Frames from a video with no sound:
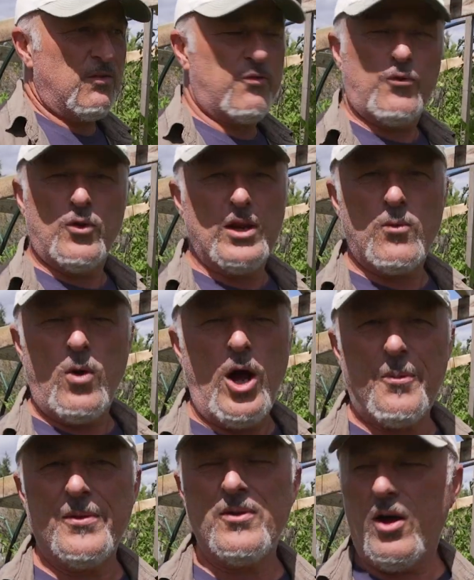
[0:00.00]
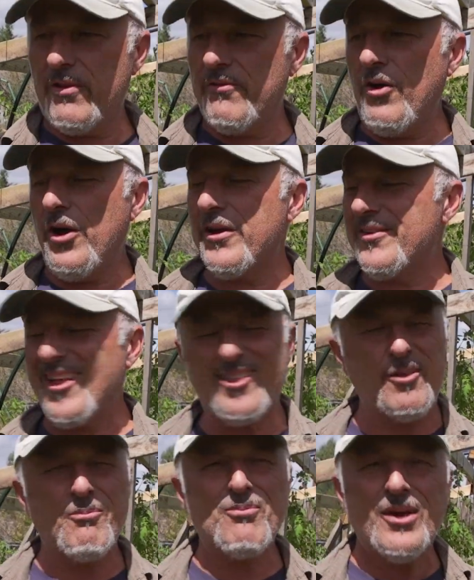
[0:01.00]
fully ripened on the vine, because
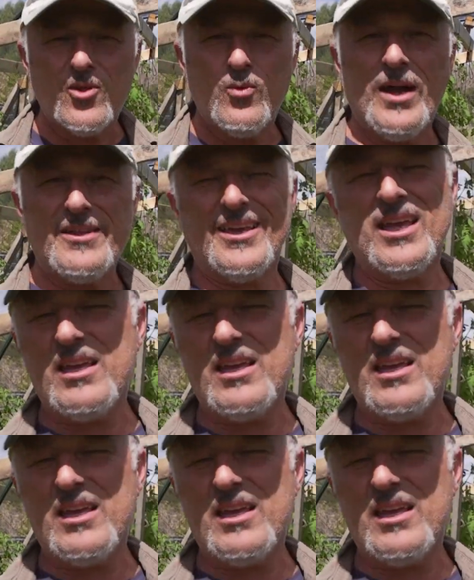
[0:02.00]
that's the best way to